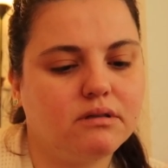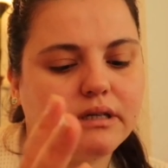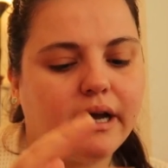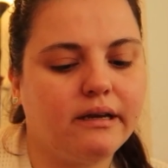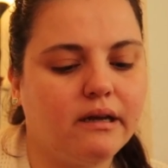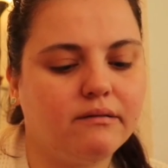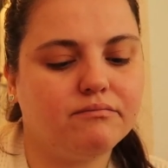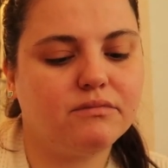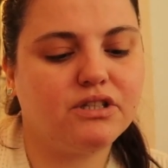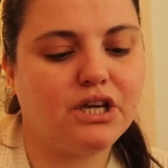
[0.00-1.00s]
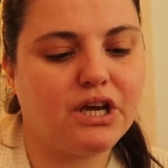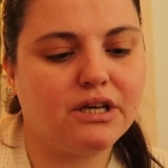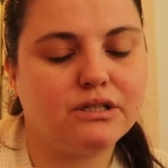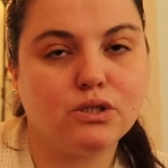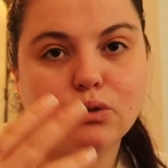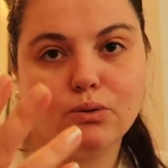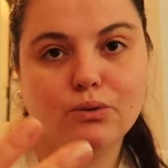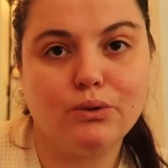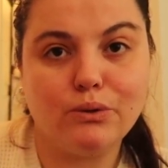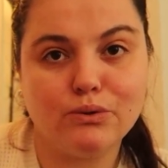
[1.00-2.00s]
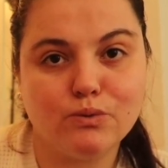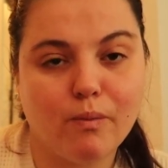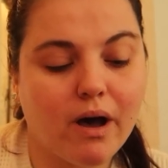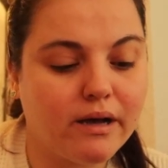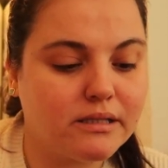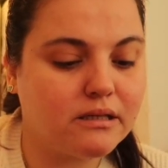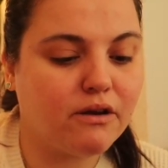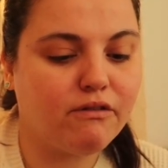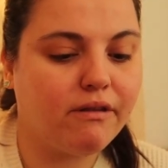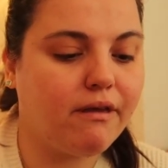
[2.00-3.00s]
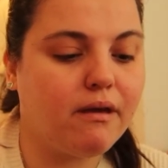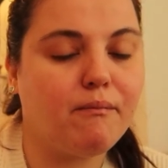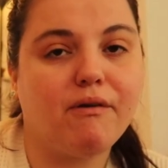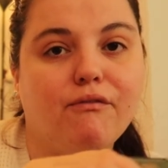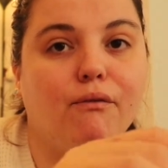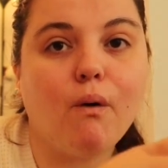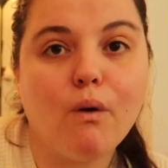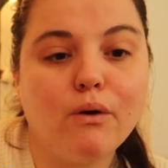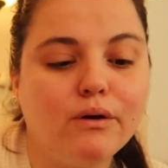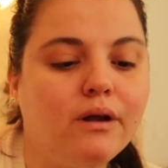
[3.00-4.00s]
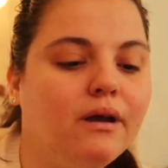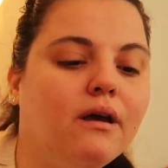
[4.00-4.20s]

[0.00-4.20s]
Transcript: kind of tickets to use bus and everything, my phone.